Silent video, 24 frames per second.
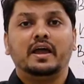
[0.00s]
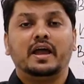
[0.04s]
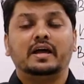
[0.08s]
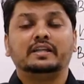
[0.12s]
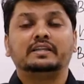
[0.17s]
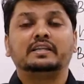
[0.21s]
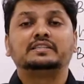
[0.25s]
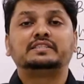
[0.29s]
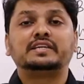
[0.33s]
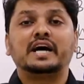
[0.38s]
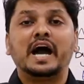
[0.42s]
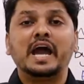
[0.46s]

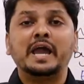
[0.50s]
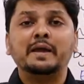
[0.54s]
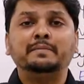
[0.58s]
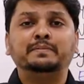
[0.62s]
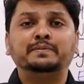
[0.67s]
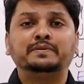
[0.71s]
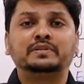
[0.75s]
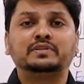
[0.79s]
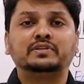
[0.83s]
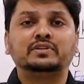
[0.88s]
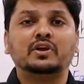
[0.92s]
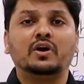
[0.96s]
And the
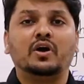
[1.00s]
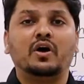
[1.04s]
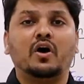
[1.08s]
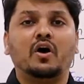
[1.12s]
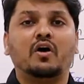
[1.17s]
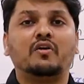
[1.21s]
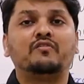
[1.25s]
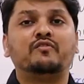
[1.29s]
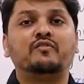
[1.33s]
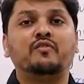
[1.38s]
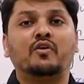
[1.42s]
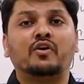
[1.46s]
types
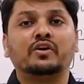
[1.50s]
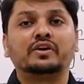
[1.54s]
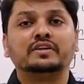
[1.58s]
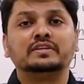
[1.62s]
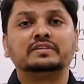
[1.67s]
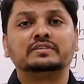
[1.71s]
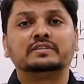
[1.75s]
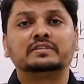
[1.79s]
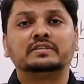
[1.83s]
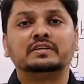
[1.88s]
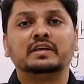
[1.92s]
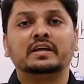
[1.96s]
of
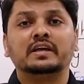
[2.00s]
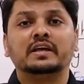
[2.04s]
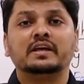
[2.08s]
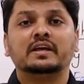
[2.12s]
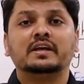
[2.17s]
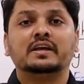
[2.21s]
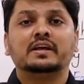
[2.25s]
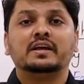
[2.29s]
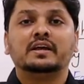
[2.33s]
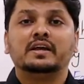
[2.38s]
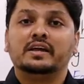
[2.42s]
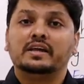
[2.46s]
voice
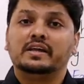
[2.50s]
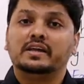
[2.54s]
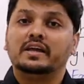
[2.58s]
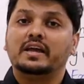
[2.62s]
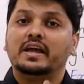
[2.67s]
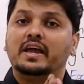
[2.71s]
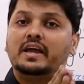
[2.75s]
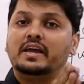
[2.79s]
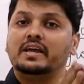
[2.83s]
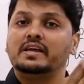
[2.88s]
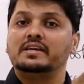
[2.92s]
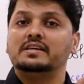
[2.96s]

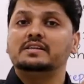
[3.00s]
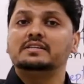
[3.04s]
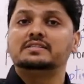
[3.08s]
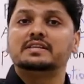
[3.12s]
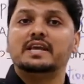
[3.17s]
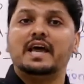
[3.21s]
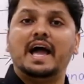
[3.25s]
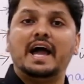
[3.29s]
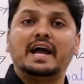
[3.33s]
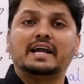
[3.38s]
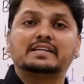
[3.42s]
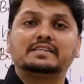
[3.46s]
is
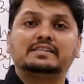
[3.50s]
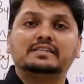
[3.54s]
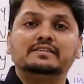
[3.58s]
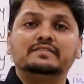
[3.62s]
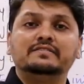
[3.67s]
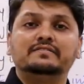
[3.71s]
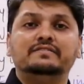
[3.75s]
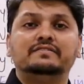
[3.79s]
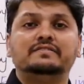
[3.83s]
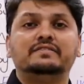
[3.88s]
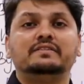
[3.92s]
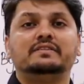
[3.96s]

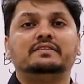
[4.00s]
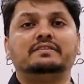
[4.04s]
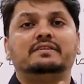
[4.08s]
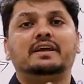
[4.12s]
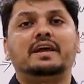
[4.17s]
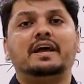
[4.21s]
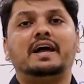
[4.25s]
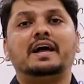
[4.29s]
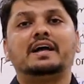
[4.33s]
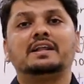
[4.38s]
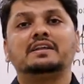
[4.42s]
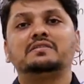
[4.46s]
active
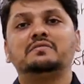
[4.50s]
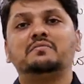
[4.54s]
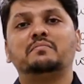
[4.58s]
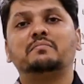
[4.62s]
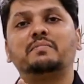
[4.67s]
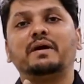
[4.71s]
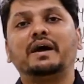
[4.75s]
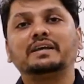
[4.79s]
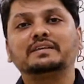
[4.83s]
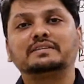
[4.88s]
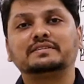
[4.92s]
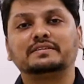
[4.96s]
and
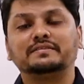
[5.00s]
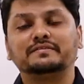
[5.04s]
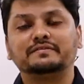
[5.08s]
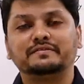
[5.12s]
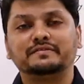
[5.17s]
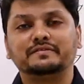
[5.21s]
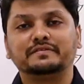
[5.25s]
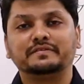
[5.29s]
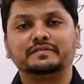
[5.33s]
passive.